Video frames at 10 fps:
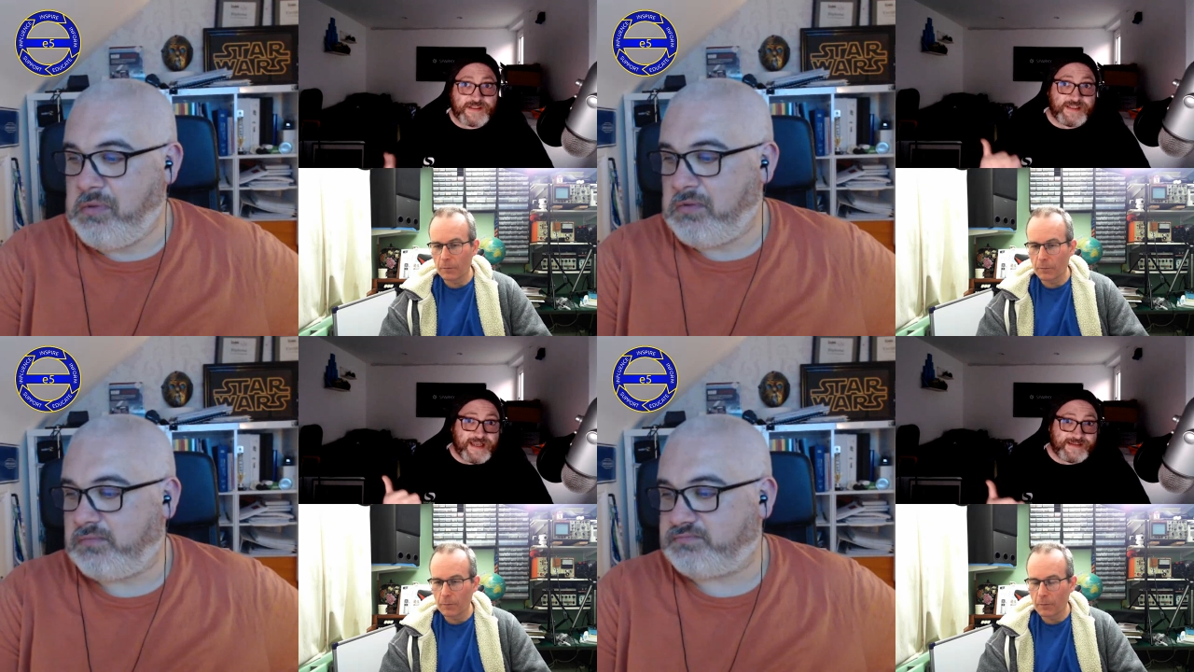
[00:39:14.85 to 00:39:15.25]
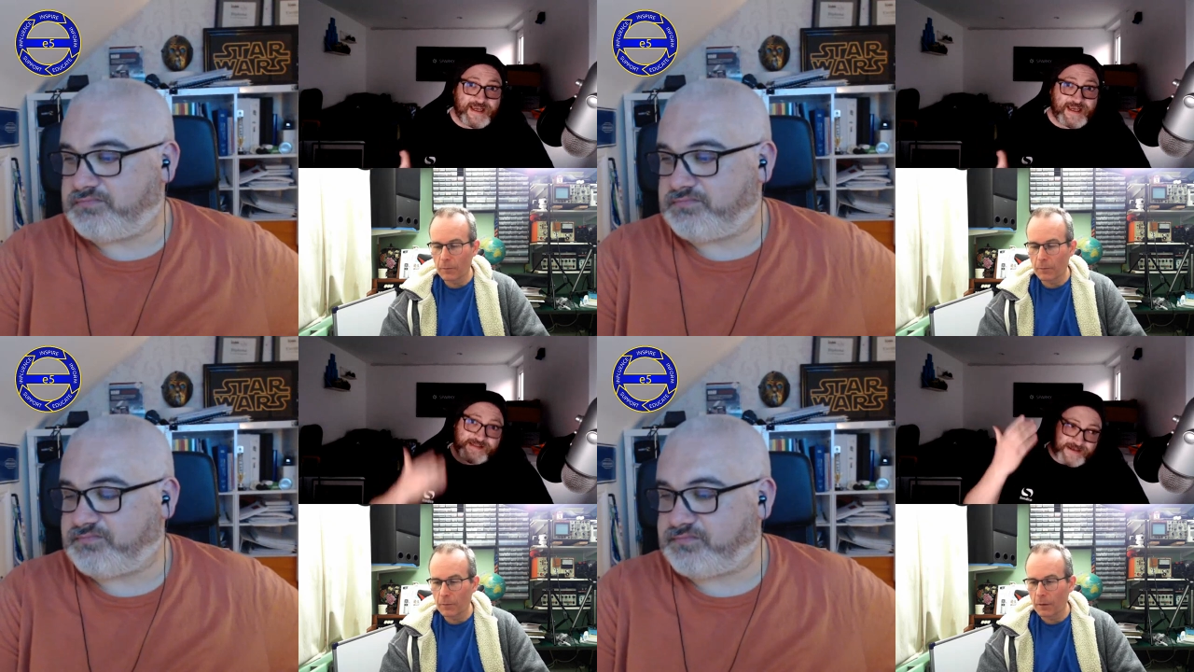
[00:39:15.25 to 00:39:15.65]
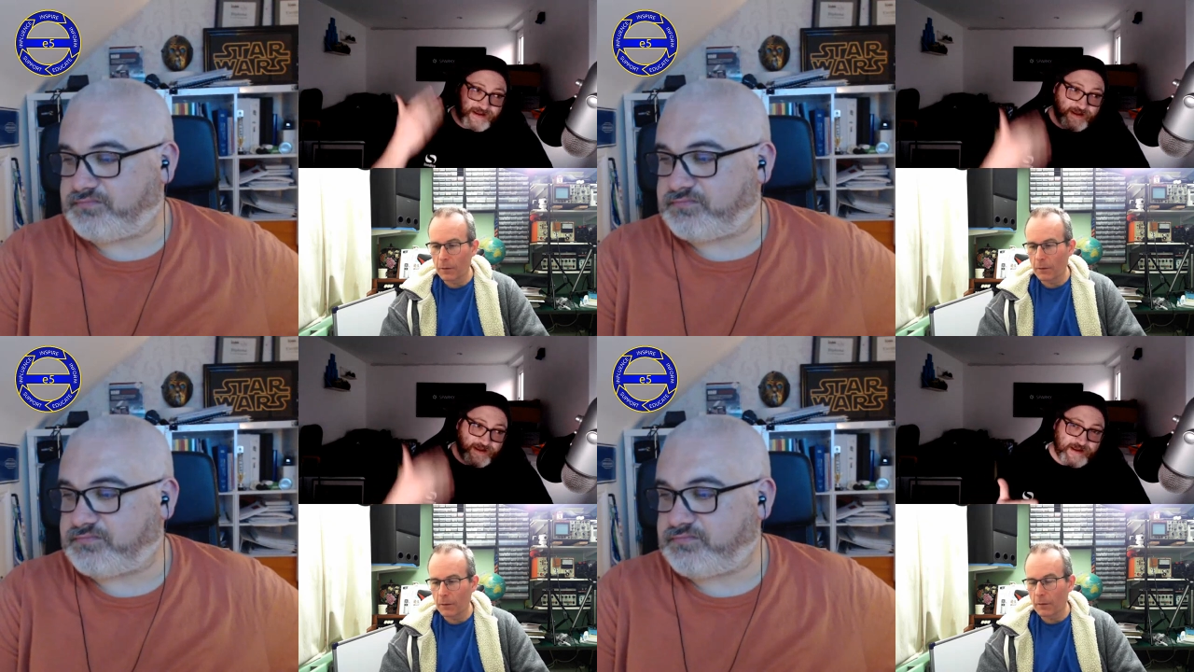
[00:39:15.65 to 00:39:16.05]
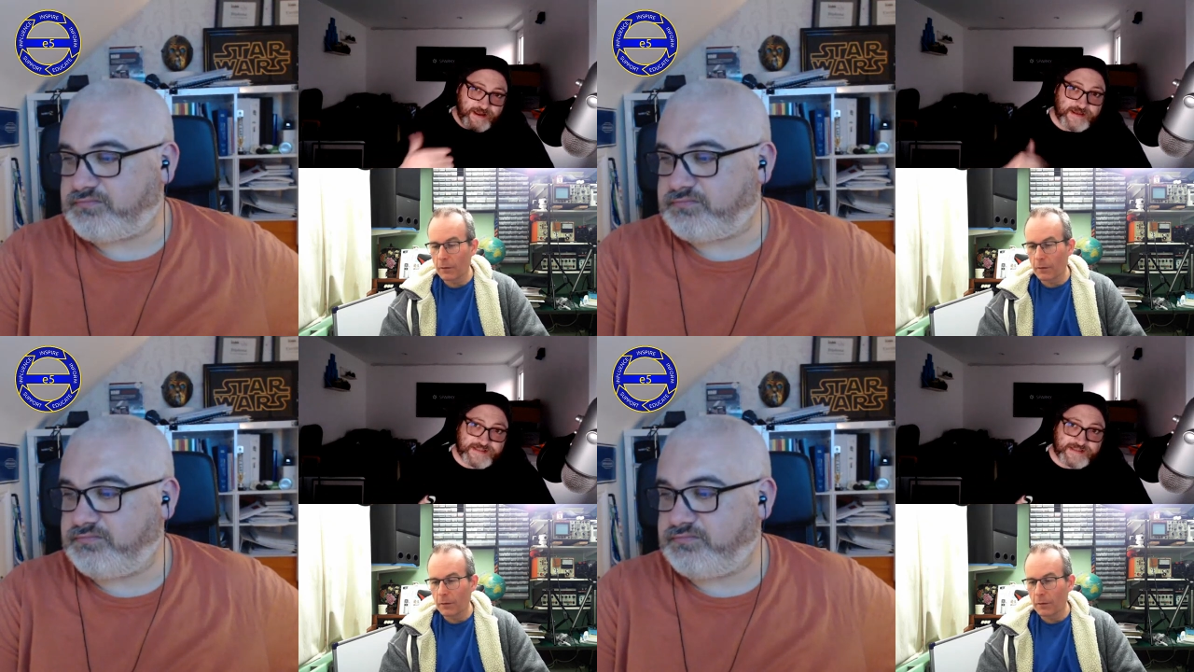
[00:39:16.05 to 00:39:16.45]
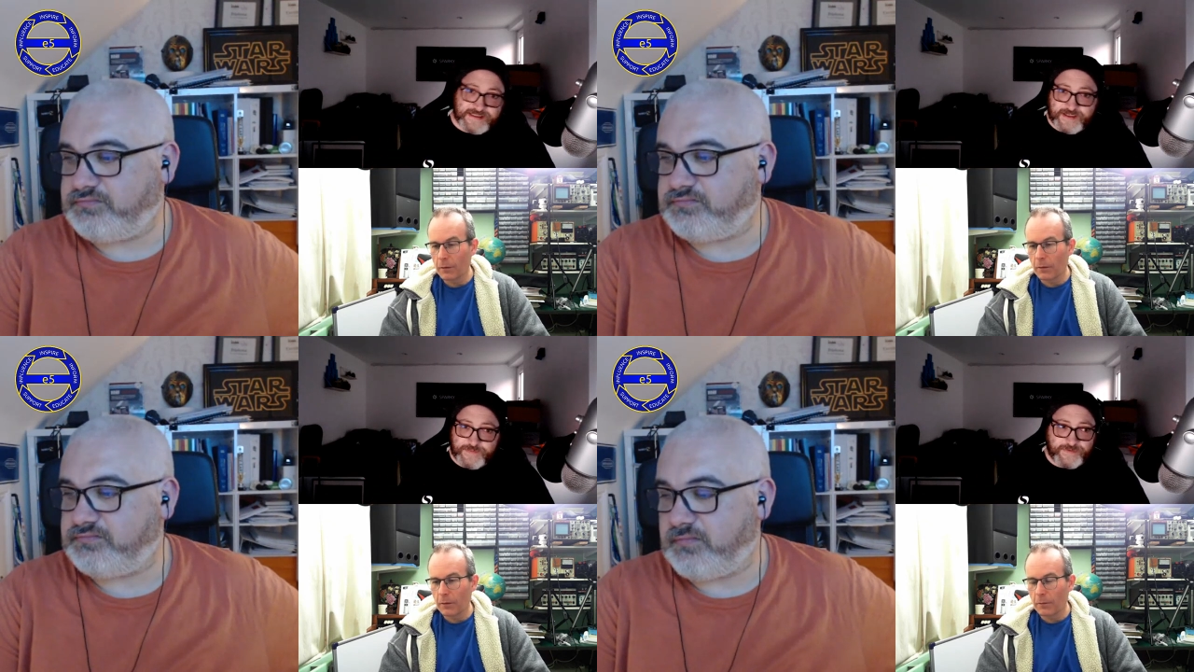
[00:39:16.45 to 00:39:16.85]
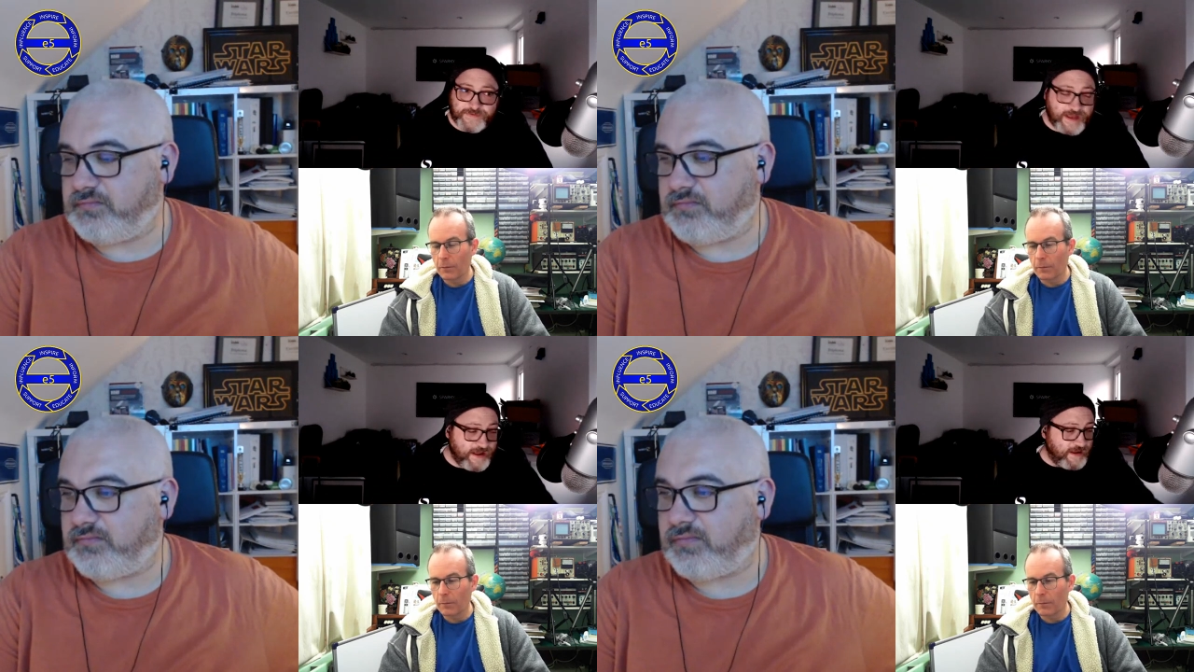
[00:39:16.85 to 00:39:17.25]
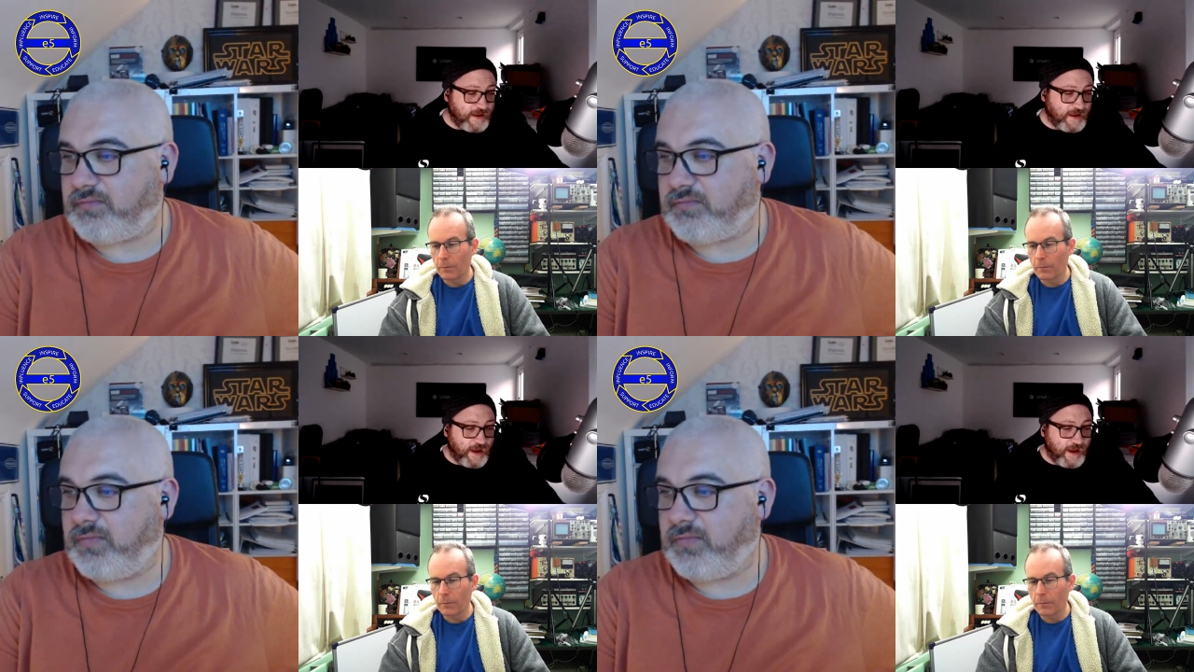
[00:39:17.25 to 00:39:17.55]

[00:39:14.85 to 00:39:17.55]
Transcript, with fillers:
Speaker 1: the TNCS assisted with that,